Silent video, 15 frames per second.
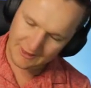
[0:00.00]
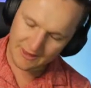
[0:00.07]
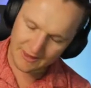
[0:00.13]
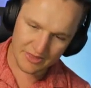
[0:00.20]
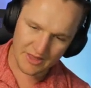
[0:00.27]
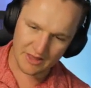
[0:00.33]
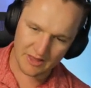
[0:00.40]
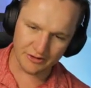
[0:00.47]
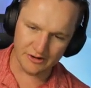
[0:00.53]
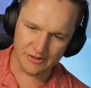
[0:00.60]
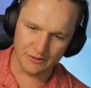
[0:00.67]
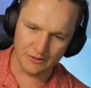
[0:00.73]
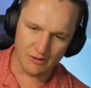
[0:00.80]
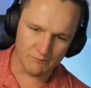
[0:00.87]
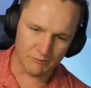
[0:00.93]
They threw in
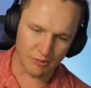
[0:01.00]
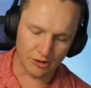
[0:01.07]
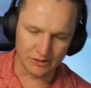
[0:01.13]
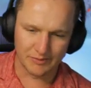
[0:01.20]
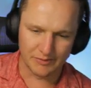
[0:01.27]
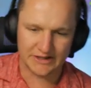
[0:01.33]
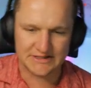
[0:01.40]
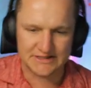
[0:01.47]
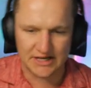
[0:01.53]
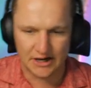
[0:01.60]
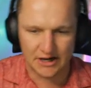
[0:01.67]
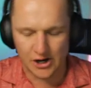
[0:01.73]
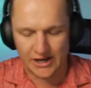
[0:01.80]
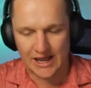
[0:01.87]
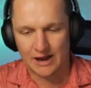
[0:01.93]
the wrong ball, but
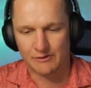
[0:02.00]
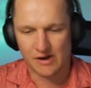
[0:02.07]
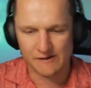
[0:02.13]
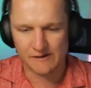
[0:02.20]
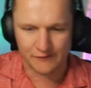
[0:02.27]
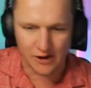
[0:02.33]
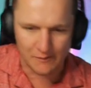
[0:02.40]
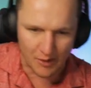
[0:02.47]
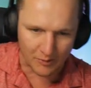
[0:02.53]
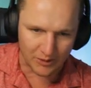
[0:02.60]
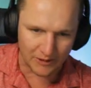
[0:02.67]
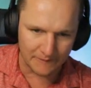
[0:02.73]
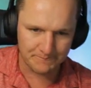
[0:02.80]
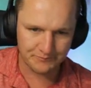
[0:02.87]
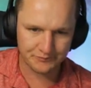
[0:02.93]
uh, okay, ref, no
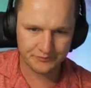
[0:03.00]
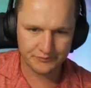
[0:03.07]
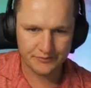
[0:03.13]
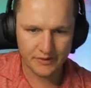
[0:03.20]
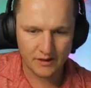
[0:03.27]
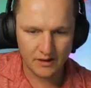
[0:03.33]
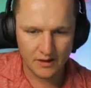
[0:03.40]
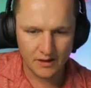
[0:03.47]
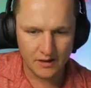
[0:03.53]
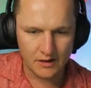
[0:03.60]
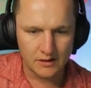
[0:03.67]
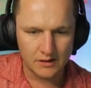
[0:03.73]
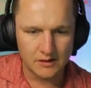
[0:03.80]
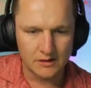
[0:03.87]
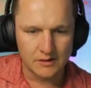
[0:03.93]
problem.
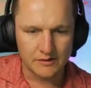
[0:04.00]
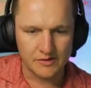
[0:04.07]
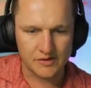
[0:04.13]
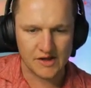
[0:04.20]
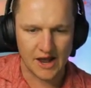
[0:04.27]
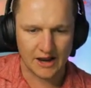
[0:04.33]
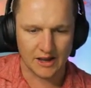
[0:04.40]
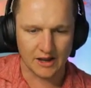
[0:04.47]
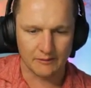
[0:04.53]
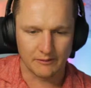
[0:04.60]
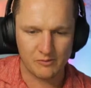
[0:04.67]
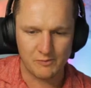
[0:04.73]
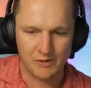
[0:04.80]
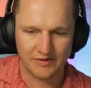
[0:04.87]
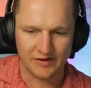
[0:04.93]
Saka
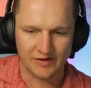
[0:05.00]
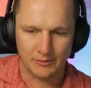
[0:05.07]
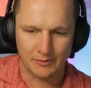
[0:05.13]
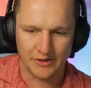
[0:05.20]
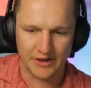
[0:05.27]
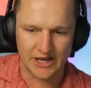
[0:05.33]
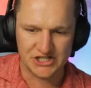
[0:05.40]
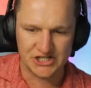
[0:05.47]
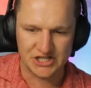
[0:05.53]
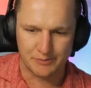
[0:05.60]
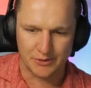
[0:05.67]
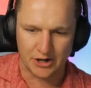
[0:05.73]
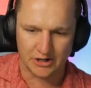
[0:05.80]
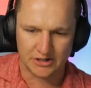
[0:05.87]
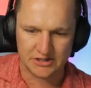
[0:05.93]
picked it up on the edge of the
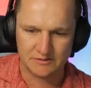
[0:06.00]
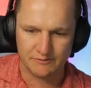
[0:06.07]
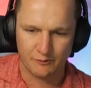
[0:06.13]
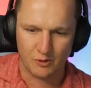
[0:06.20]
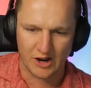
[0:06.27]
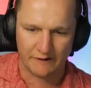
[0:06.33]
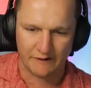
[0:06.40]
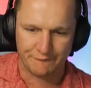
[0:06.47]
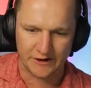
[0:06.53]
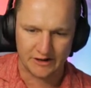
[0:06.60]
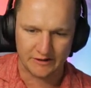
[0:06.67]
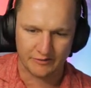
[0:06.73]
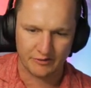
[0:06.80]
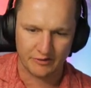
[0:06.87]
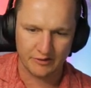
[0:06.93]
box. Quick
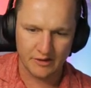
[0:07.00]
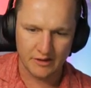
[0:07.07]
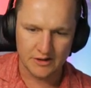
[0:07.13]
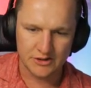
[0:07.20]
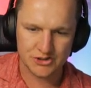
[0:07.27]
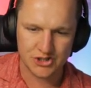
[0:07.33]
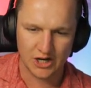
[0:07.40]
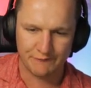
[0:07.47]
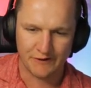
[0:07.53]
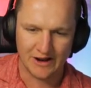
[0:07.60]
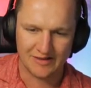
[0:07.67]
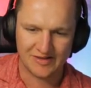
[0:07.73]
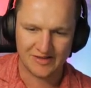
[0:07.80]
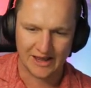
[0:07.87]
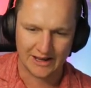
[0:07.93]
feet. Trying to
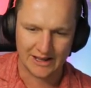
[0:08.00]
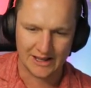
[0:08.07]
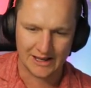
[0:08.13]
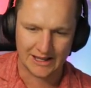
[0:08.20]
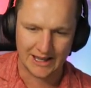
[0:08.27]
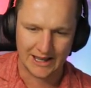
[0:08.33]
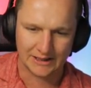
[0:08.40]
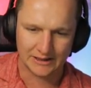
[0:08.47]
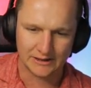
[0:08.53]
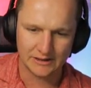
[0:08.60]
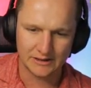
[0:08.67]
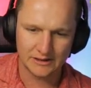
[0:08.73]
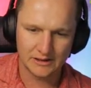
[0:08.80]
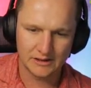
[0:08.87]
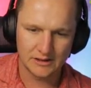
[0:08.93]
find Saka again
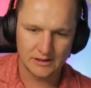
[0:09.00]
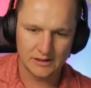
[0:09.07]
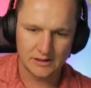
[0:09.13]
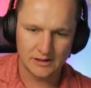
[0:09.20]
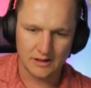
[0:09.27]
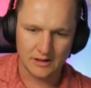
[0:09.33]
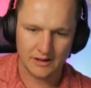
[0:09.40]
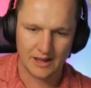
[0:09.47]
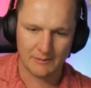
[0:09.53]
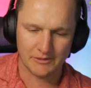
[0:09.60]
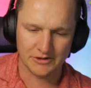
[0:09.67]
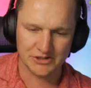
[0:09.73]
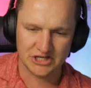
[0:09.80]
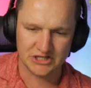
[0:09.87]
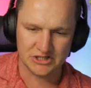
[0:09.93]

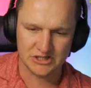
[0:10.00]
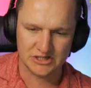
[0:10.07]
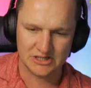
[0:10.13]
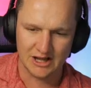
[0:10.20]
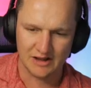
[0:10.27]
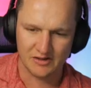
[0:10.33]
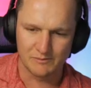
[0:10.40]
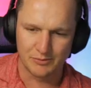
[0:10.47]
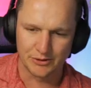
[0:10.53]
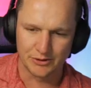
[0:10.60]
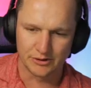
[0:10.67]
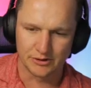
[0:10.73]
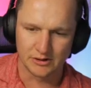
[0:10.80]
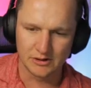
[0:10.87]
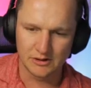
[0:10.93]
says Jesus still has the
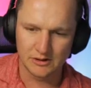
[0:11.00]
ball.